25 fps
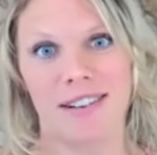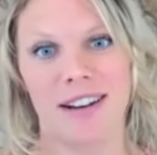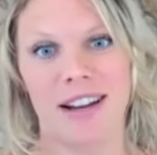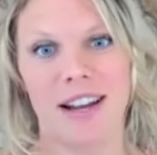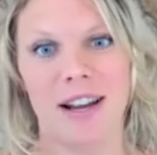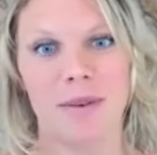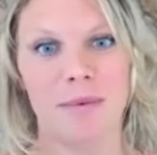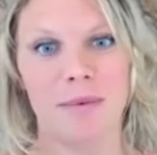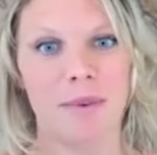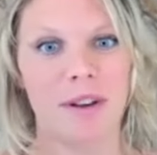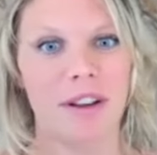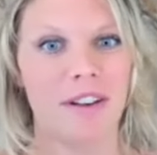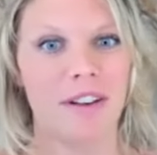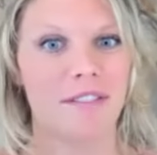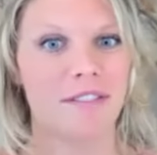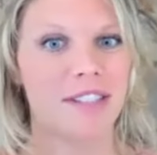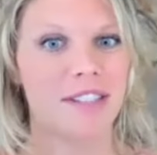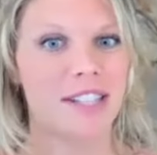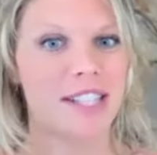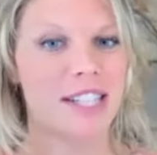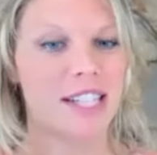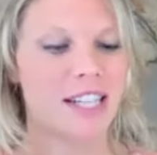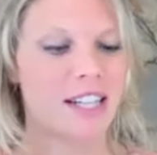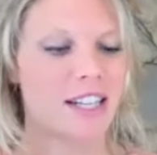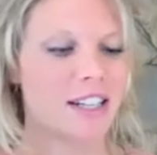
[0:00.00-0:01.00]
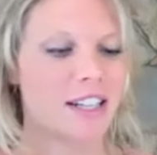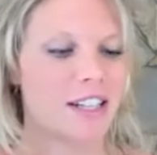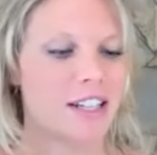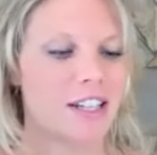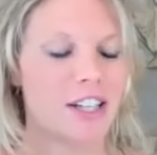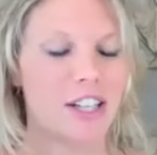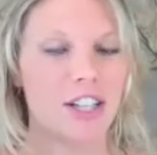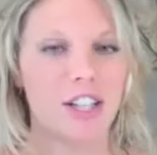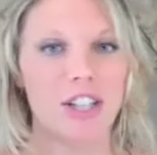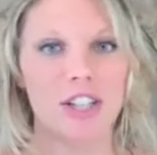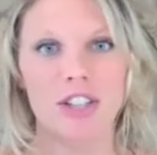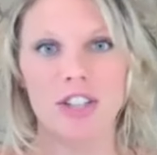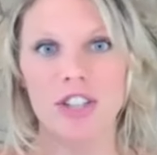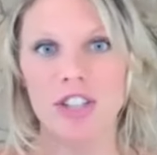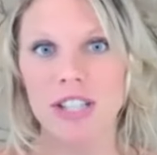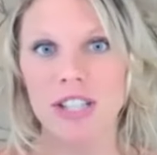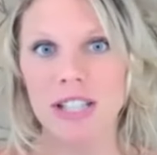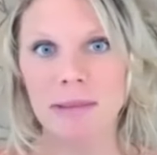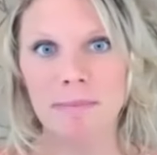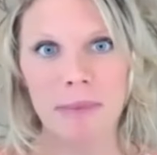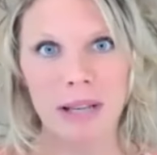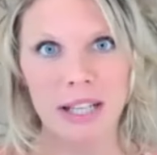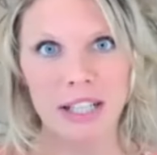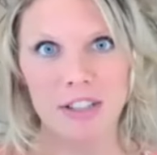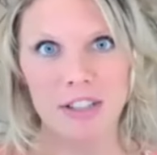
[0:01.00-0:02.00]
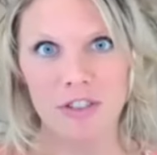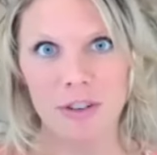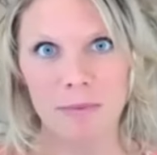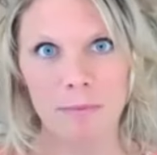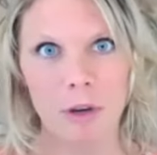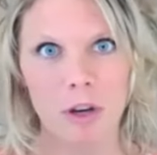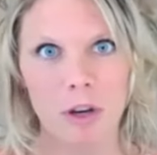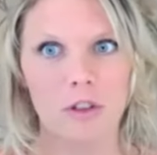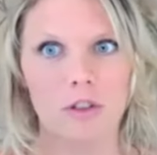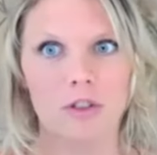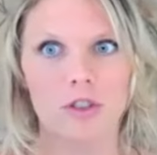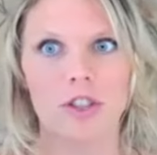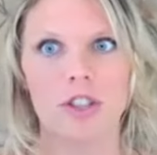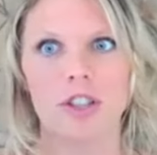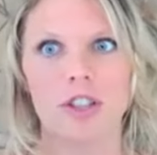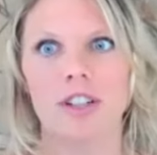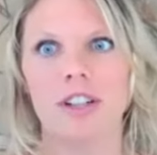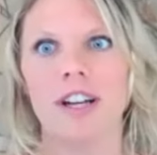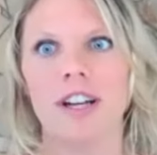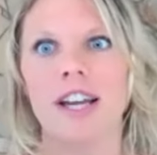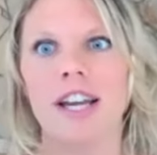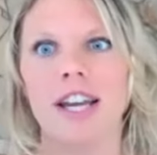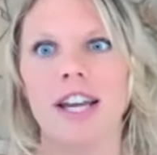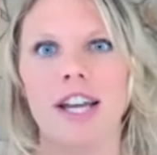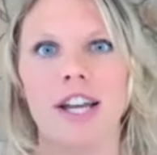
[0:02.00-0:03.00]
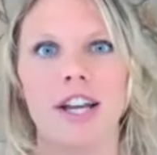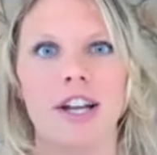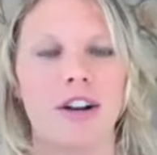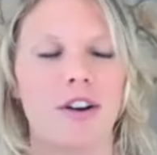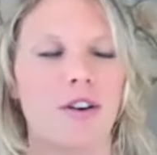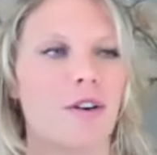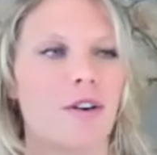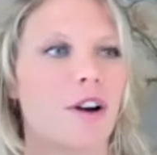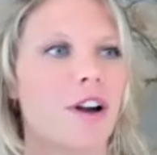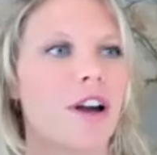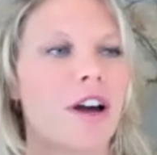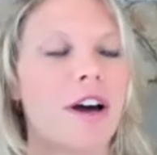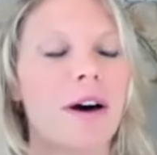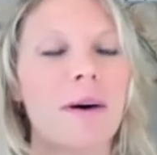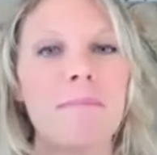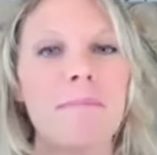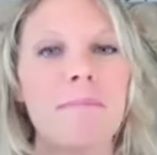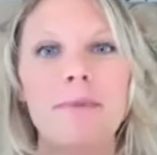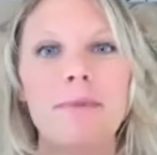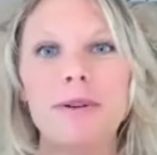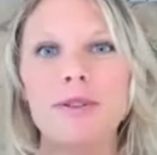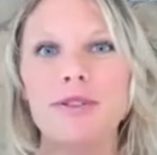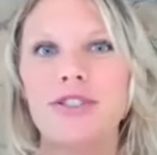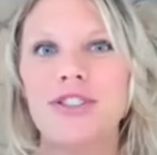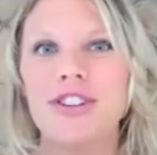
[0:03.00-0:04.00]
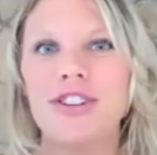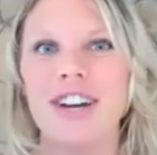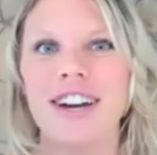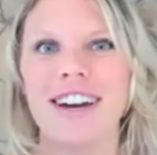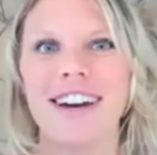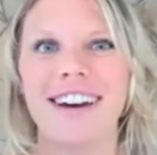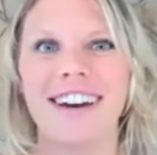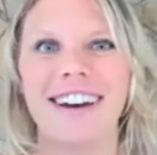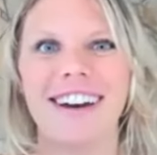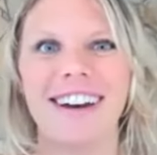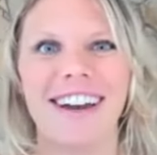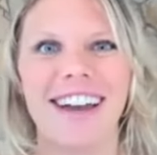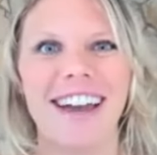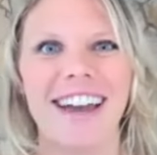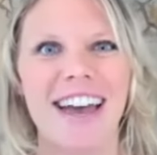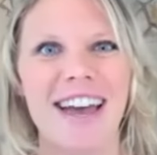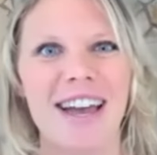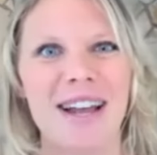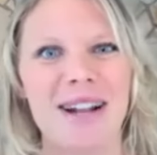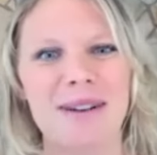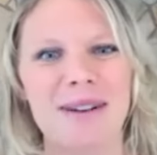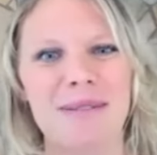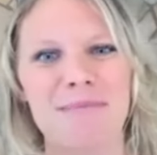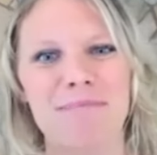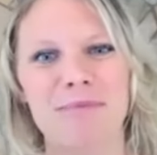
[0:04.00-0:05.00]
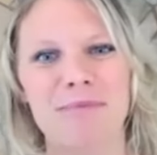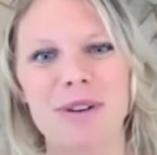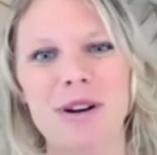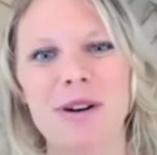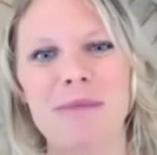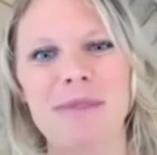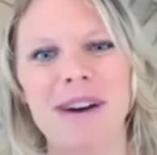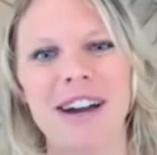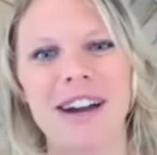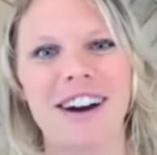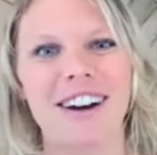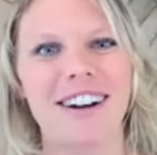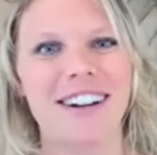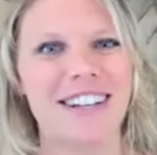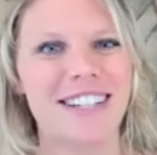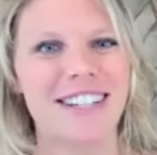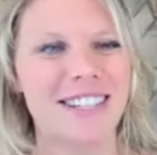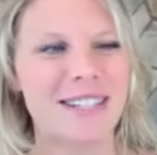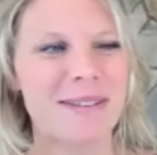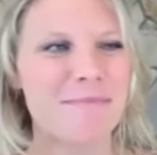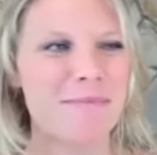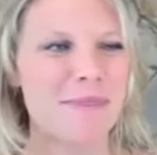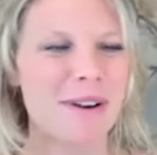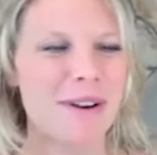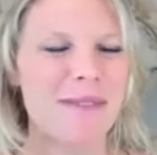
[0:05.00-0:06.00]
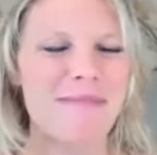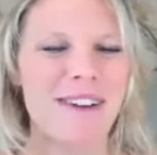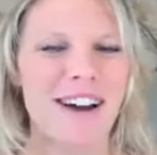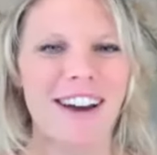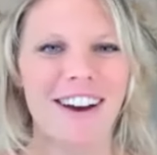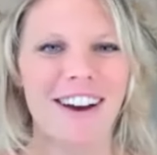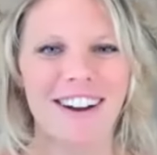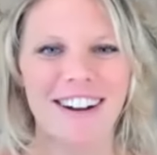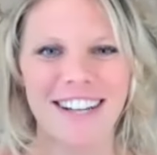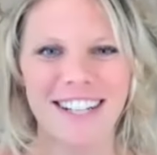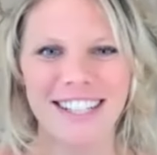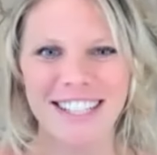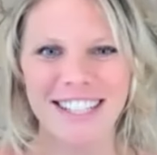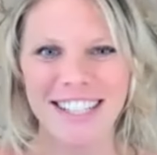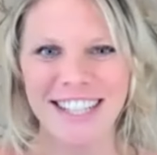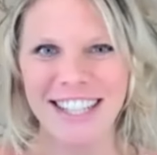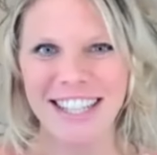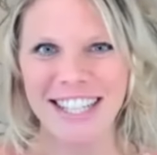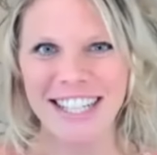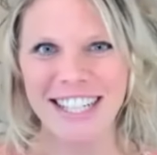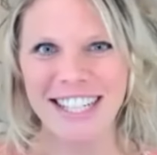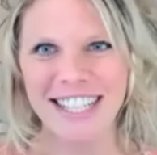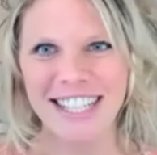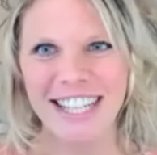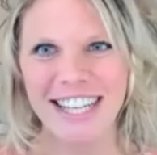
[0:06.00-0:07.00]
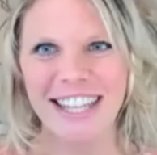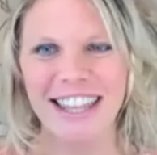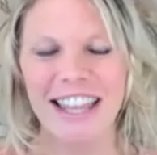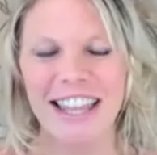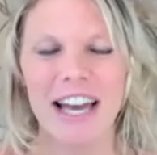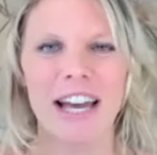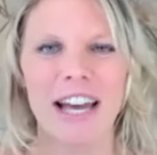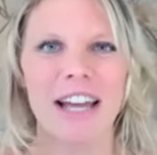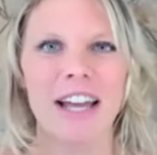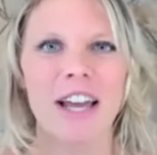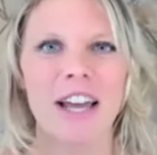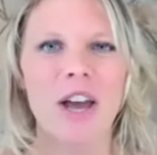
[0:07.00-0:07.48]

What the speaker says: And we've seen just in mainstream culture, kombucha and probiotics and prebiotics and things like that.